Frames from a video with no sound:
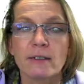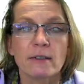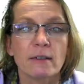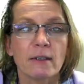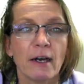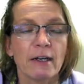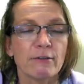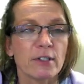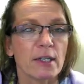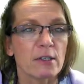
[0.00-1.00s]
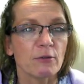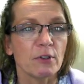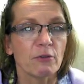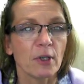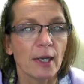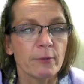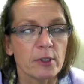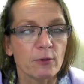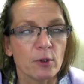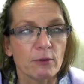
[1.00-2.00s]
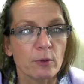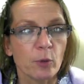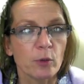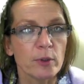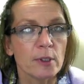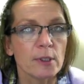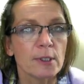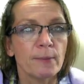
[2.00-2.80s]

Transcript: that I have tons of different libraries for different